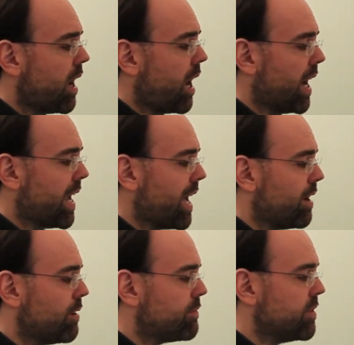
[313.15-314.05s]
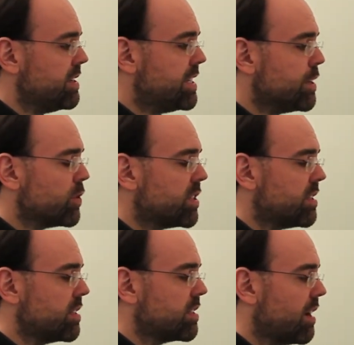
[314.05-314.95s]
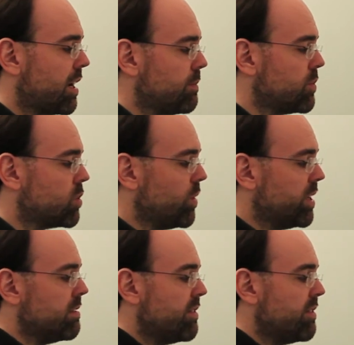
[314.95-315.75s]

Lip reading: I have differences in times when